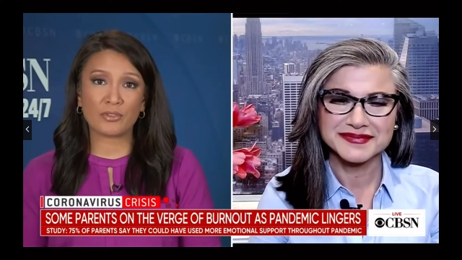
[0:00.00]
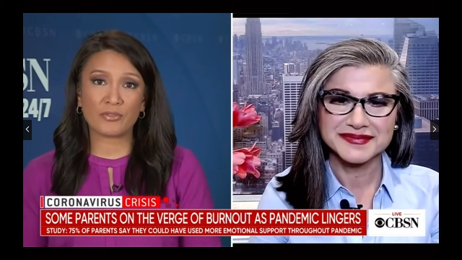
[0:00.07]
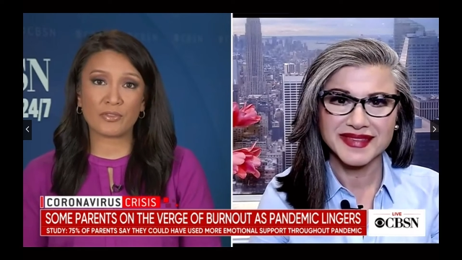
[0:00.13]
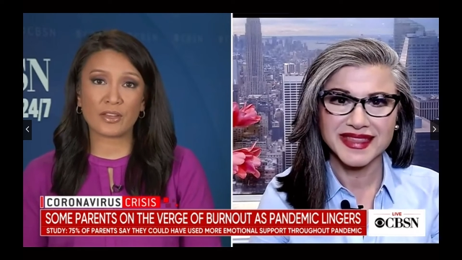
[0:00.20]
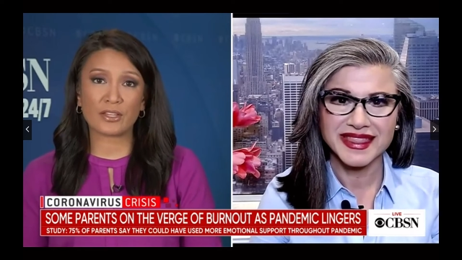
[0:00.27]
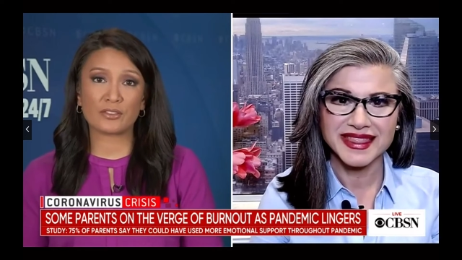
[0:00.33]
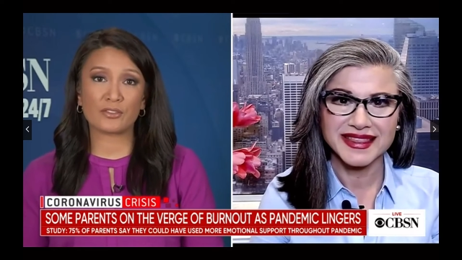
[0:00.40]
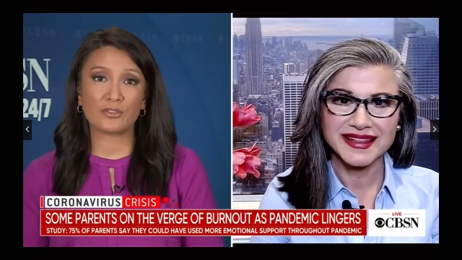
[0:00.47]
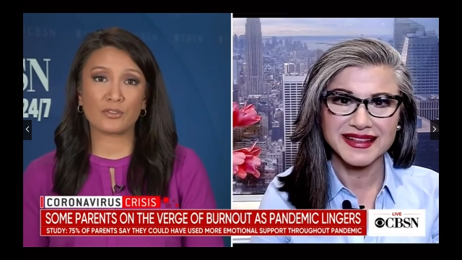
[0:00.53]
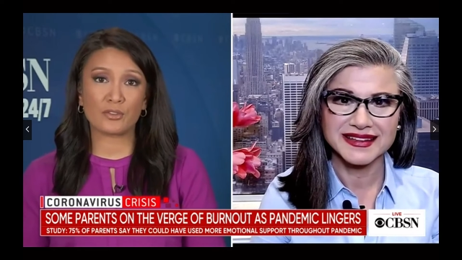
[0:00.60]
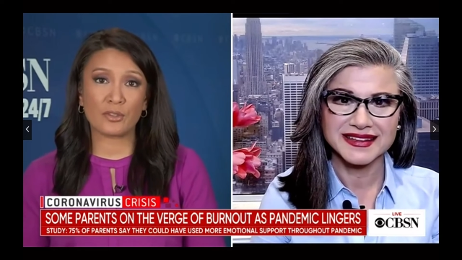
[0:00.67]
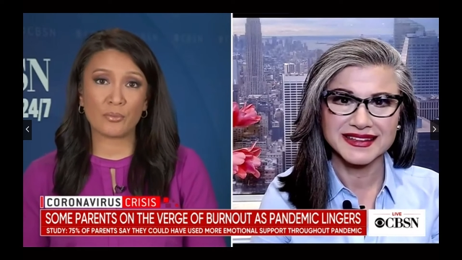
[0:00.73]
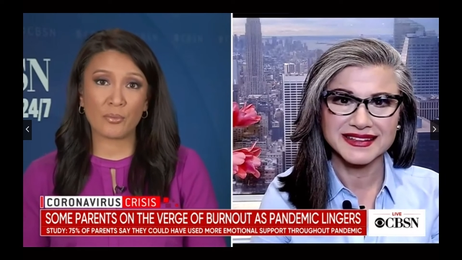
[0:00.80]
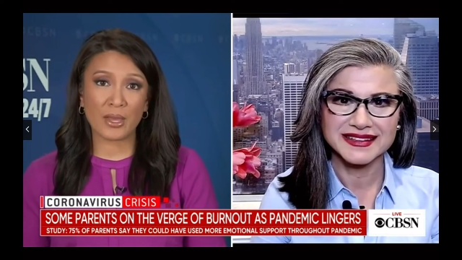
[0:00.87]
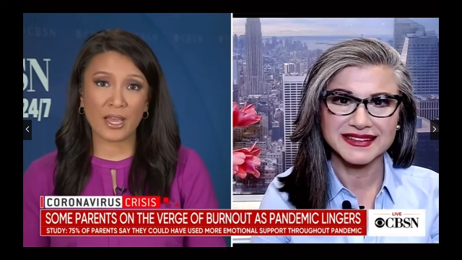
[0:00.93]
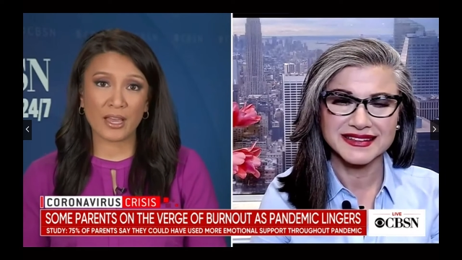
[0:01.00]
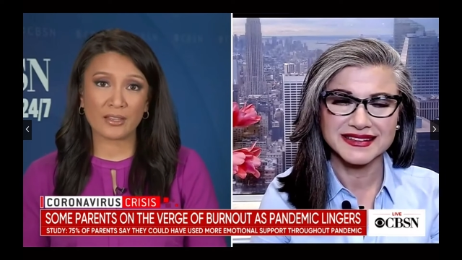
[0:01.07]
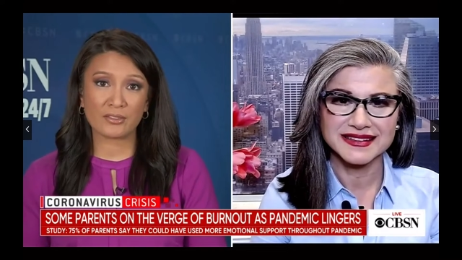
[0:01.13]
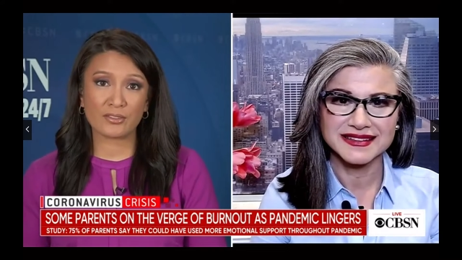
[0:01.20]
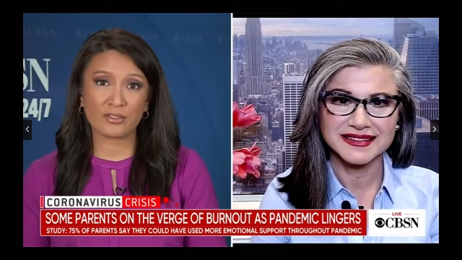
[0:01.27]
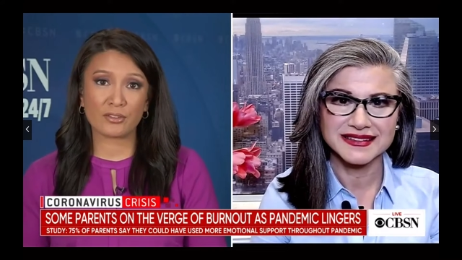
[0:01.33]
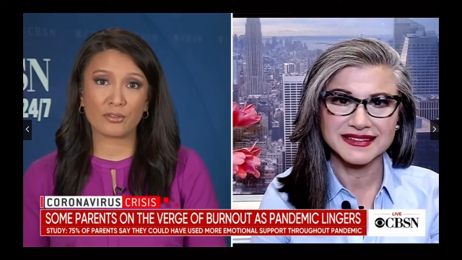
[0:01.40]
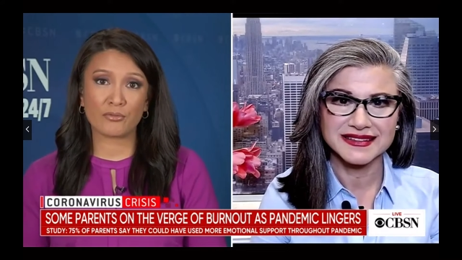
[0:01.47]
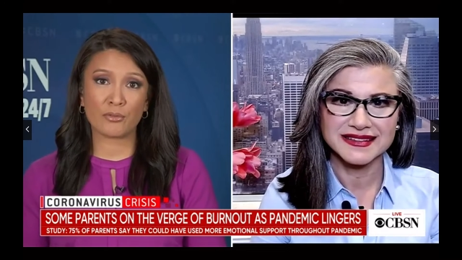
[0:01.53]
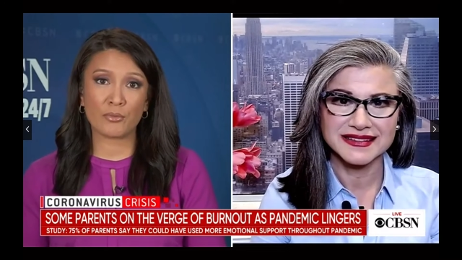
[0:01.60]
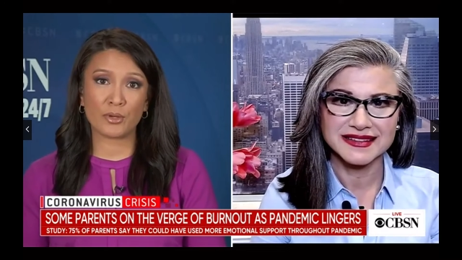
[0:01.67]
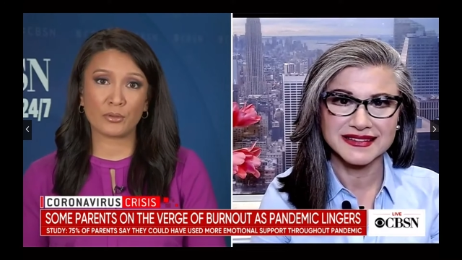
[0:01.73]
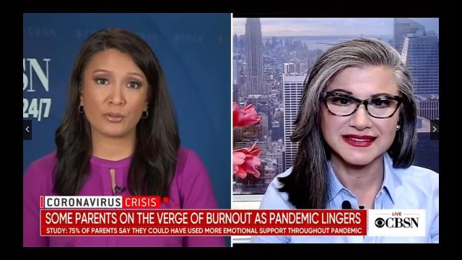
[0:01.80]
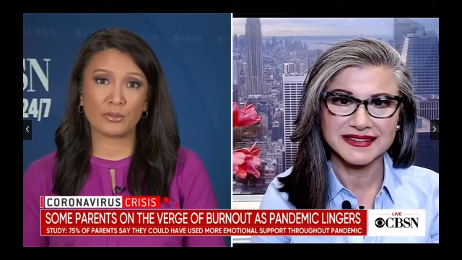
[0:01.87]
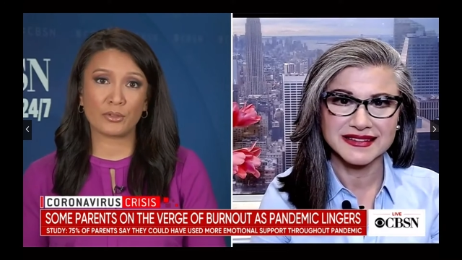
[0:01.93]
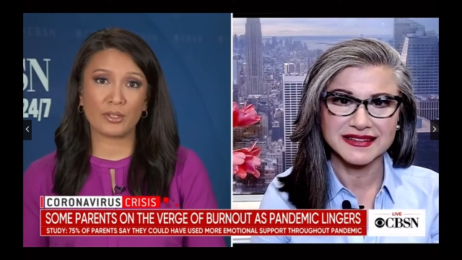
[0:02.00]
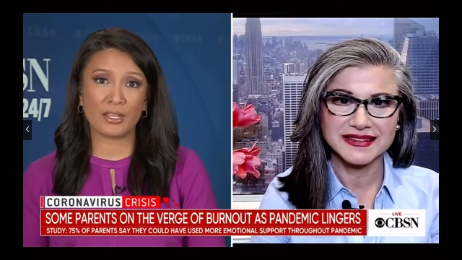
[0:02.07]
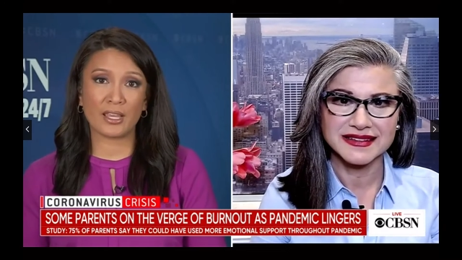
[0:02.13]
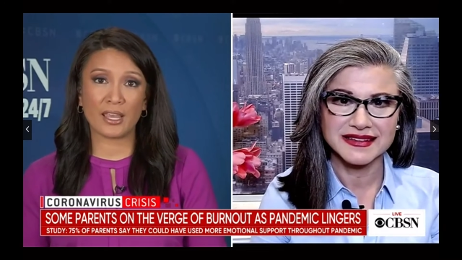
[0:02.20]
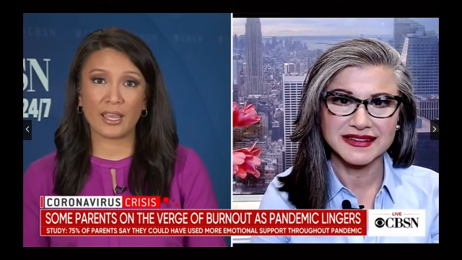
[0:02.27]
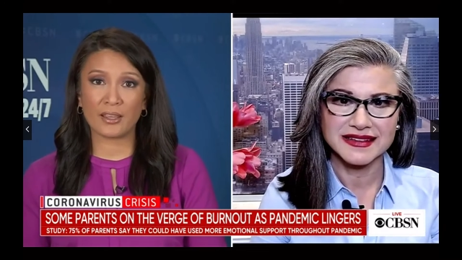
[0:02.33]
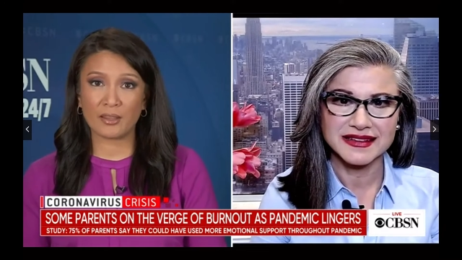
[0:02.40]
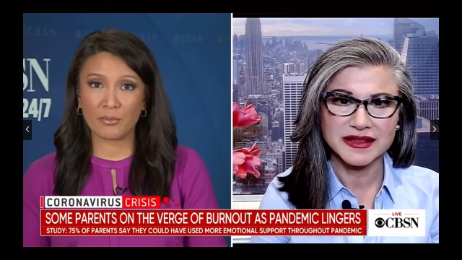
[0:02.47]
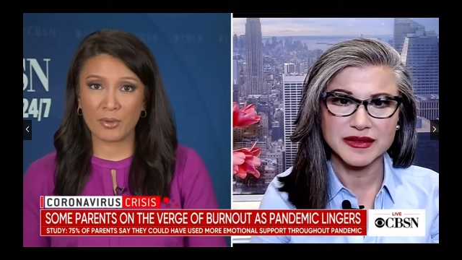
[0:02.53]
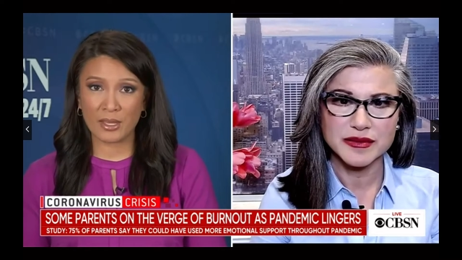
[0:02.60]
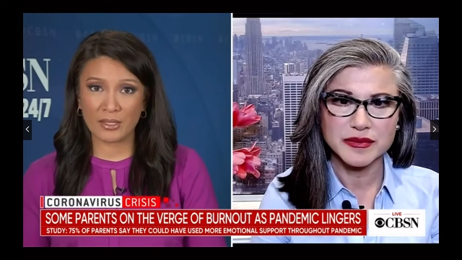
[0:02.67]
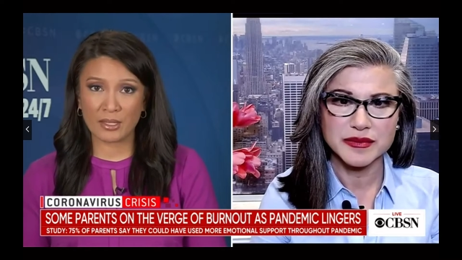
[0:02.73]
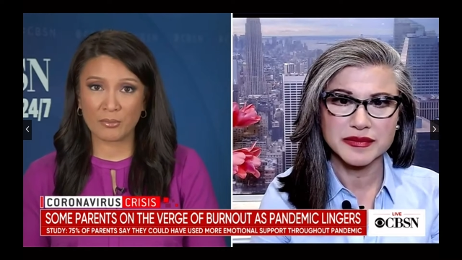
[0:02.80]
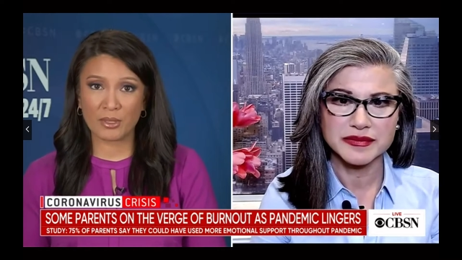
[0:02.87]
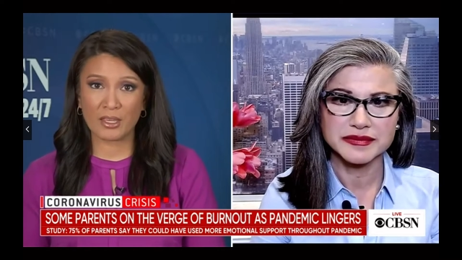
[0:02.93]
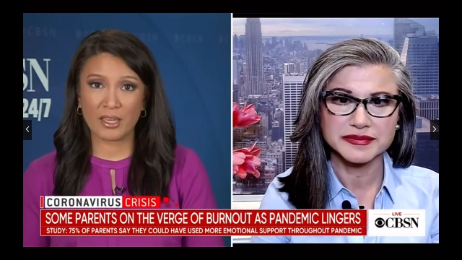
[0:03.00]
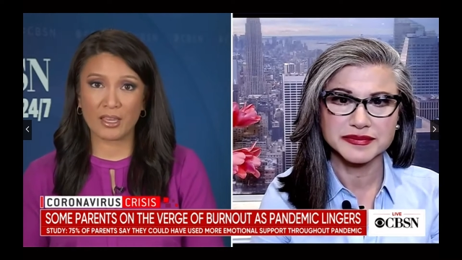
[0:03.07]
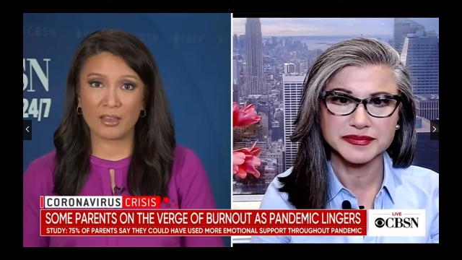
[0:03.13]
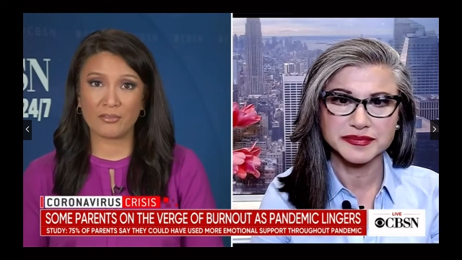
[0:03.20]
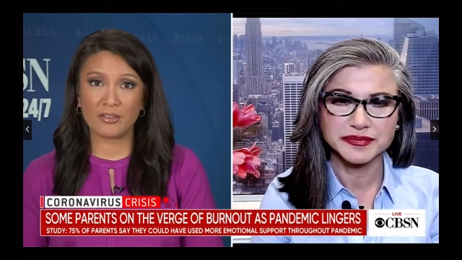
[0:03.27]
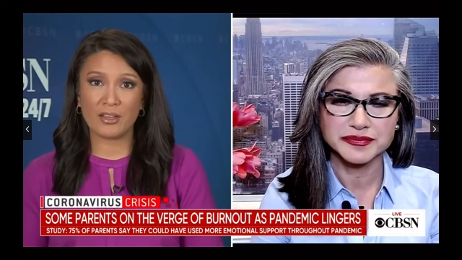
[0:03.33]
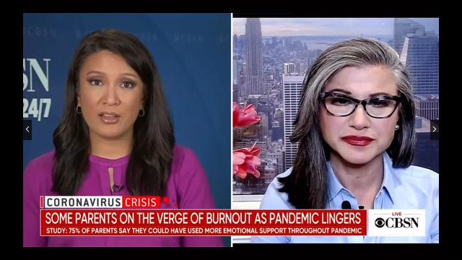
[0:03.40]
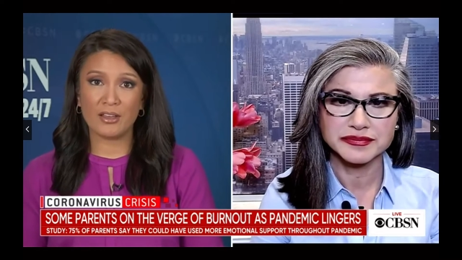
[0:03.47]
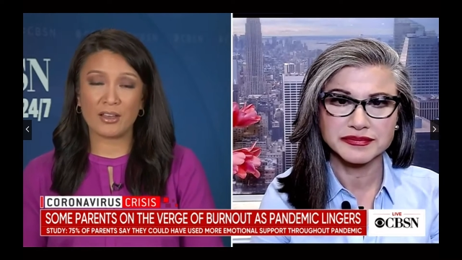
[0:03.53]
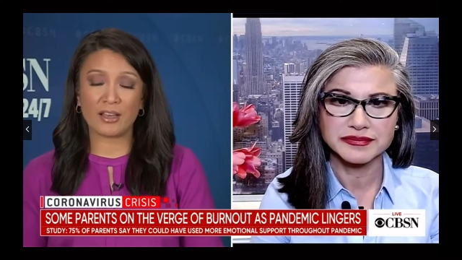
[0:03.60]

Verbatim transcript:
Speaker 1: effects could the past year of remote learning and the pandemic have